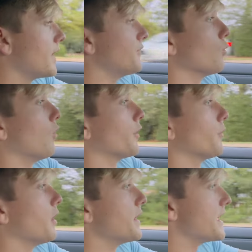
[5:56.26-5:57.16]
if you're wanting
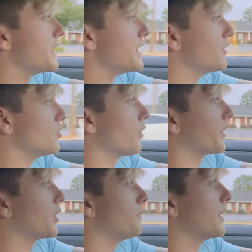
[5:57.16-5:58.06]
to run E, you want
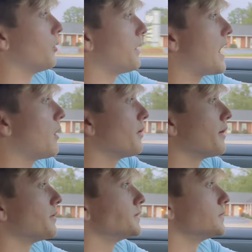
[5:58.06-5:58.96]
to go big on power,
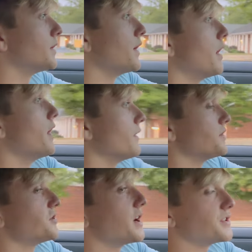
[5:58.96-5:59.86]

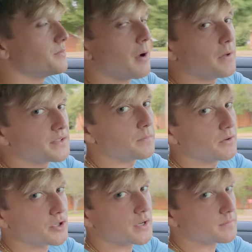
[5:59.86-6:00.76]
there's a chance you might mess up
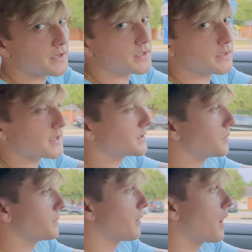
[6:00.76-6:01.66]
your transmission. That's the
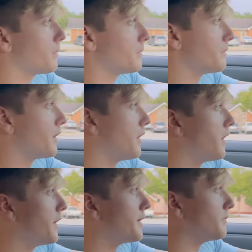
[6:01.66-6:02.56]
only problem.
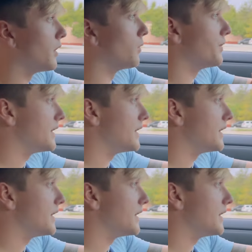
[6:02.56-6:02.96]
But with